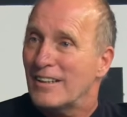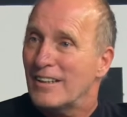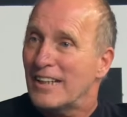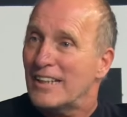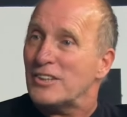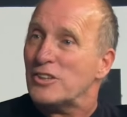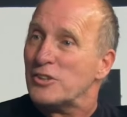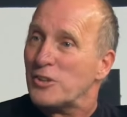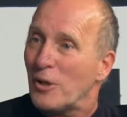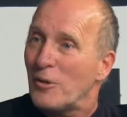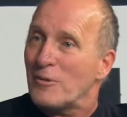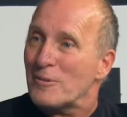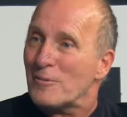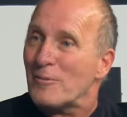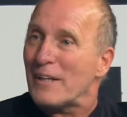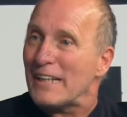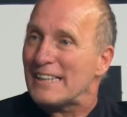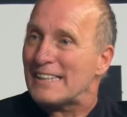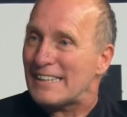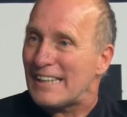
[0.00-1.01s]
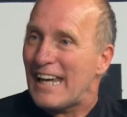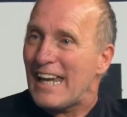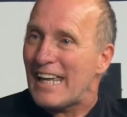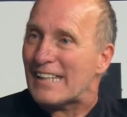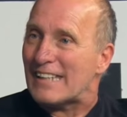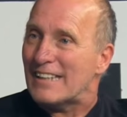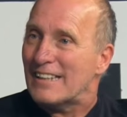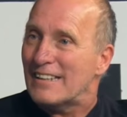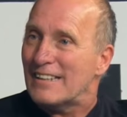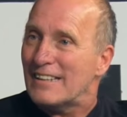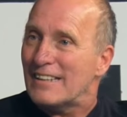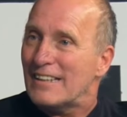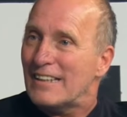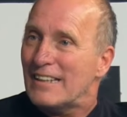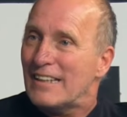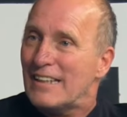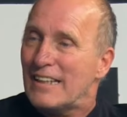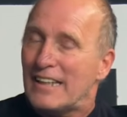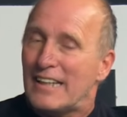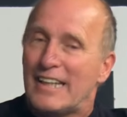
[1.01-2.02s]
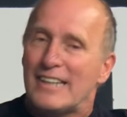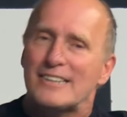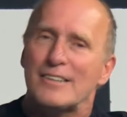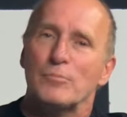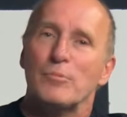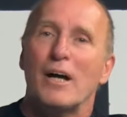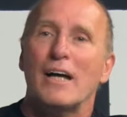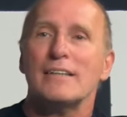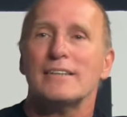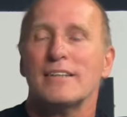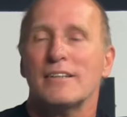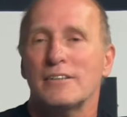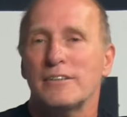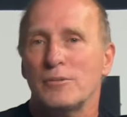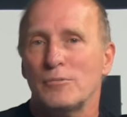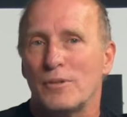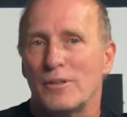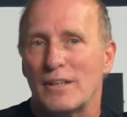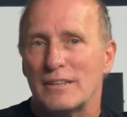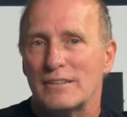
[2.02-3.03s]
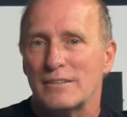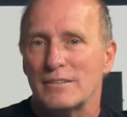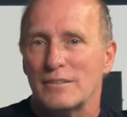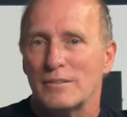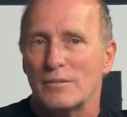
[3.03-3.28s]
It shows what he said. Wow. And he said, well, I tell you what,